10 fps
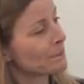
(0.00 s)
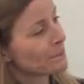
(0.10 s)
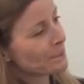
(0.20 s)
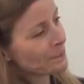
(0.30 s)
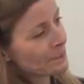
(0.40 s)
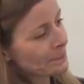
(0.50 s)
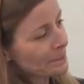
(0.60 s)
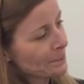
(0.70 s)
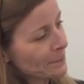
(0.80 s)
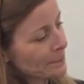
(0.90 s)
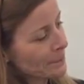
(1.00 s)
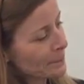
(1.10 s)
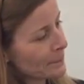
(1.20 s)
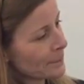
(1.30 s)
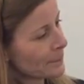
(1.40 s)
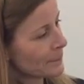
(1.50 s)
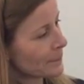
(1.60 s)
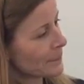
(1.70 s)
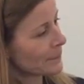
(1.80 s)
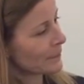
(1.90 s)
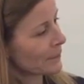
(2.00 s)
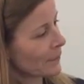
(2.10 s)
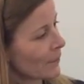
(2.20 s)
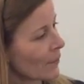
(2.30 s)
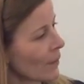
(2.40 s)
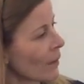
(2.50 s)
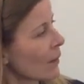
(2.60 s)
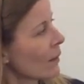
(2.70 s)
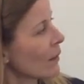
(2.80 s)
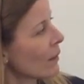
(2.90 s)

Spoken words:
Nothing is said.